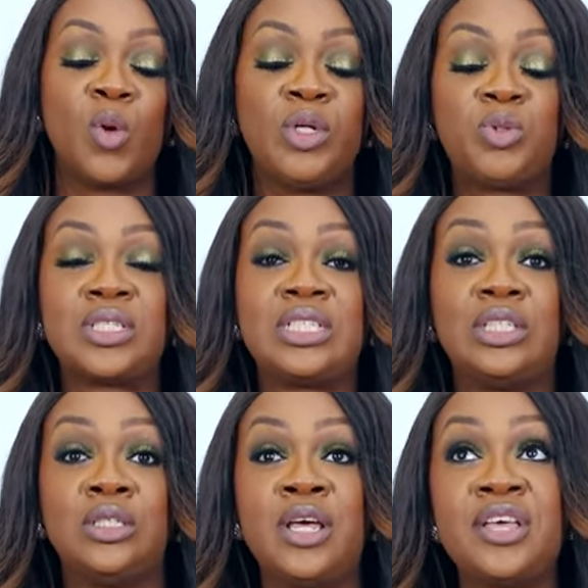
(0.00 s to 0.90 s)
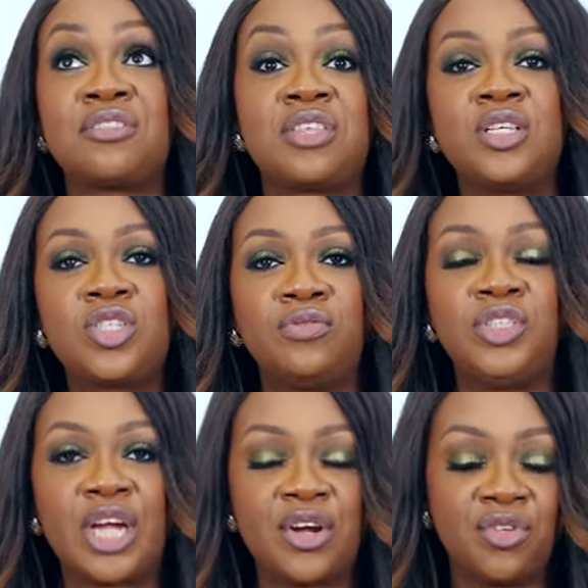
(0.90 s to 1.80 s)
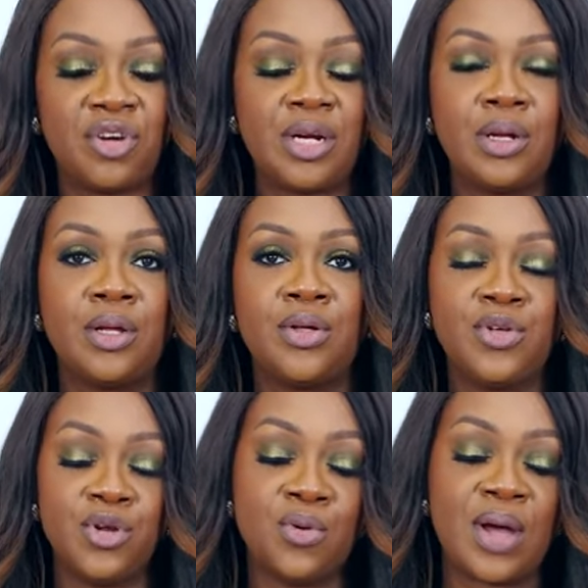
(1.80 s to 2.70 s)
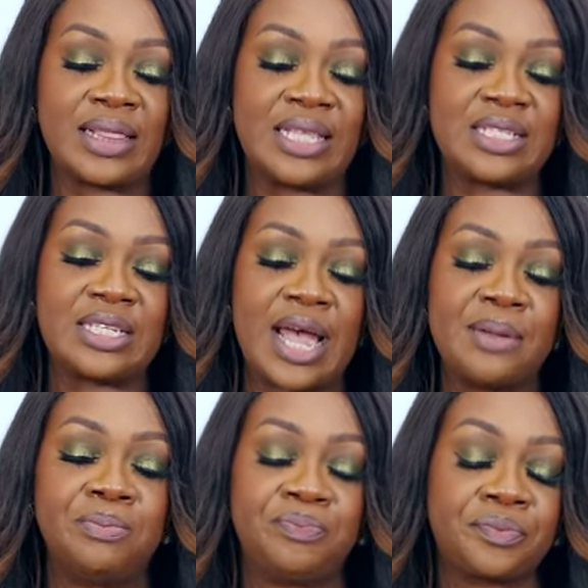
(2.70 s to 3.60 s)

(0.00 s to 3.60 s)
which was the 18th of January, you know, at this time.